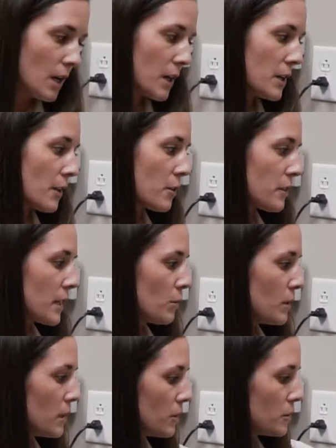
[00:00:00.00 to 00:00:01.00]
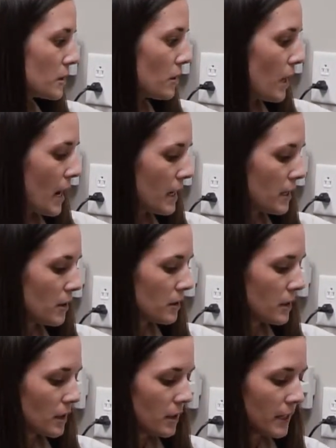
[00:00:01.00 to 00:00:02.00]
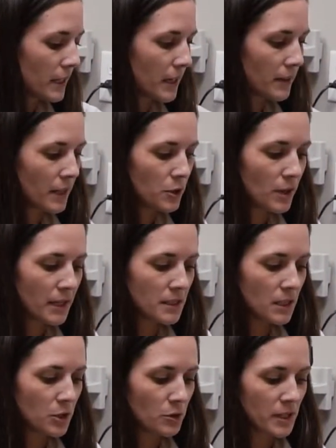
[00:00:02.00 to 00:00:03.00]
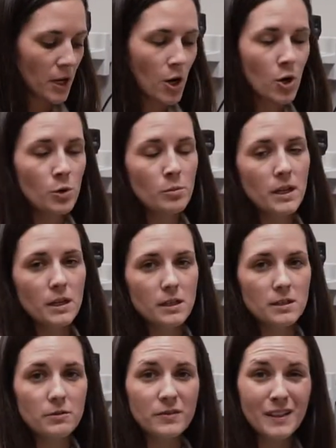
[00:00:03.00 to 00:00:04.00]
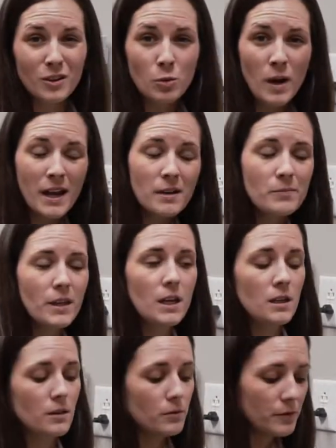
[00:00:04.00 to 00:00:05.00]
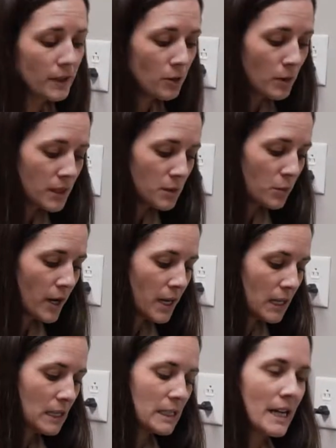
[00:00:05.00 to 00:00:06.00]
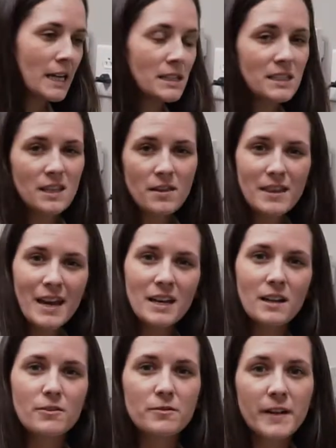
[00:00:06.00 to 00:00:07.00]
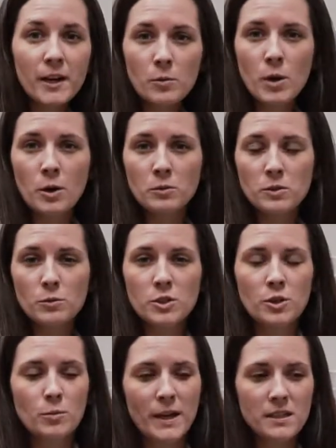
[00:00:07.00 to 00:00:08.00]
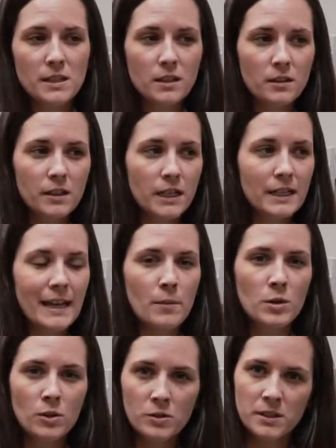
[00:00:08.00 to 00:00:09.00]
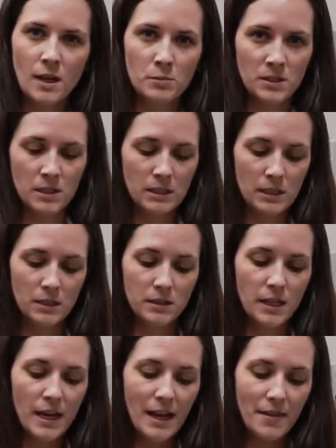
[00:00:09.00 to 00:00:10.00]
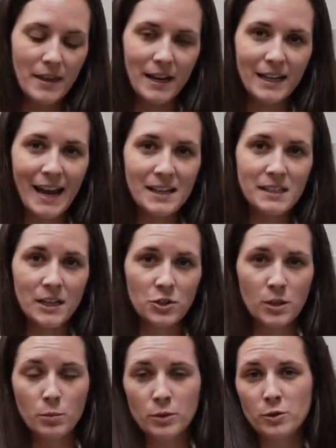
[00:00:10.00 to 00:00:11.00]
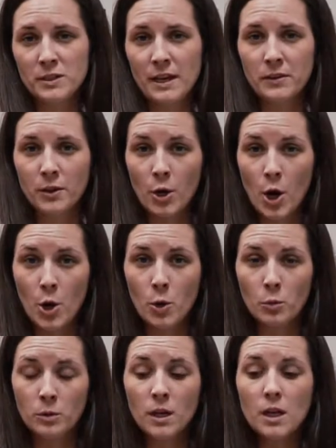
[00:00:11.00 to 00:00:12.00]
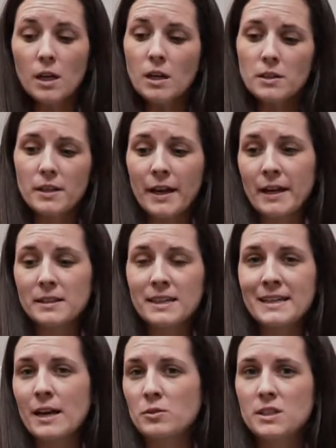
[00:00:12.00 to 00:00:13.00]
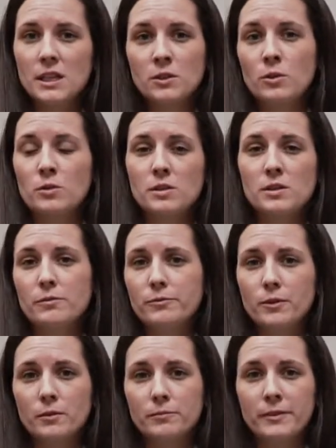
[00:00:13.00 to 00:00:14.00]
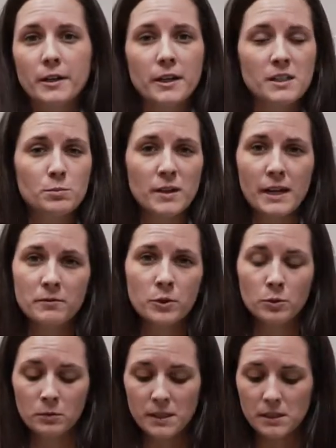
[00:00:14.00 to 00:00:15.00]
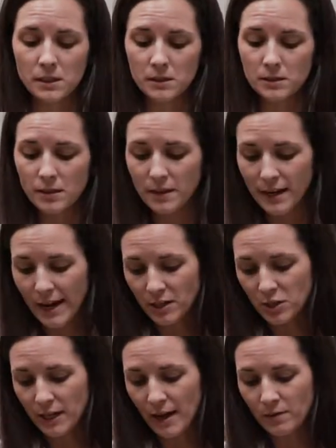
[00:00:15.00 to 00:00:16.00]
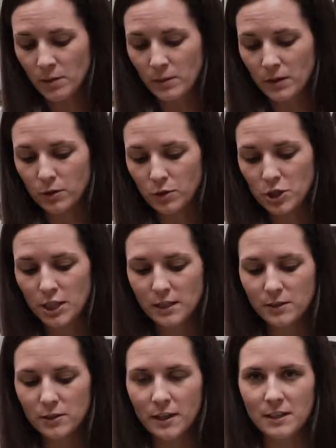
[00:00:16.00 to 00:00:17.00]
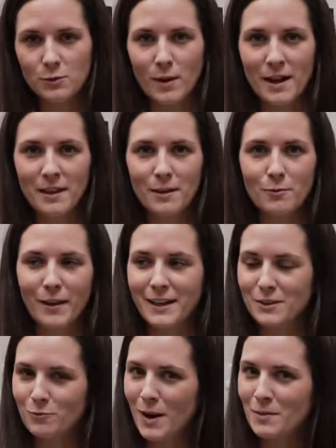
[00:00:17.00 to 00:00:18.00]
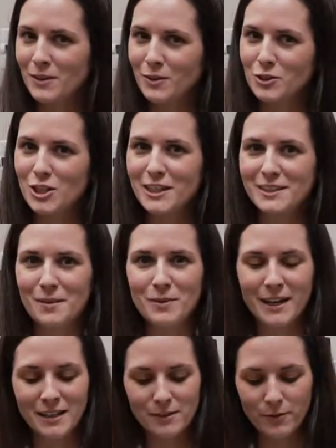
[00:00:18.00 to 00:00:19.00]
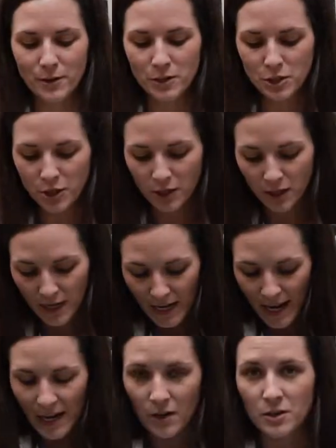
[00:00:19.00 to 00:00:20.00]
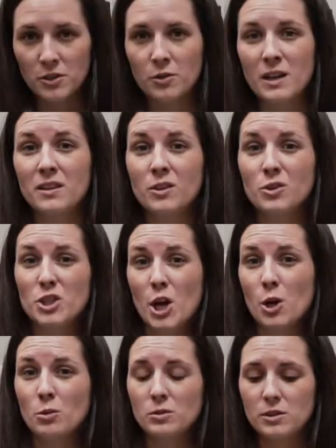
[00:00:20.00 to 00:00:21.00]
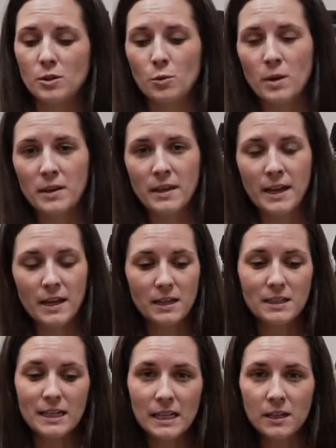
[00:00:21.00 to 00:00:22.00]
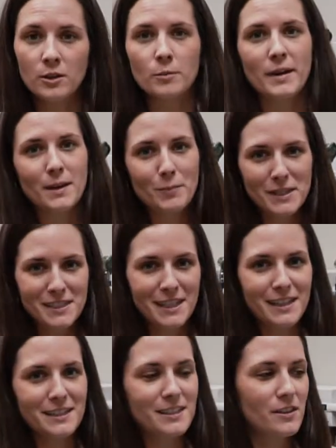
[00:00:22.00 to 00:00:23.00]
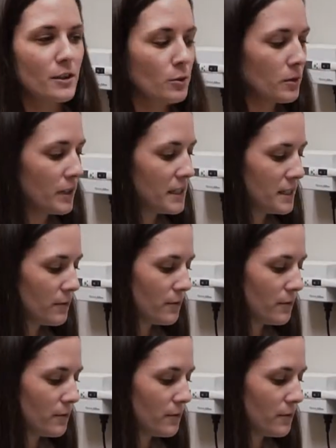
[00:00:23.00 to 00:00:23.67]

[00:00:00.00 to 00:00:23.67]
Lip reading: Another thing we use a lot here in the clinic and that you guys can use at home is Feel-Away. And Feel-Away spray contains synthetic pheromones, which are basically chemical substances that cats actually produce on their own that send out signals for various behavioral reasons. They actually have them in their cheeks, so that's why they like rubbing their cheeks up against furniture, and also in their toes. So when they knead or make biscuits, they're releasing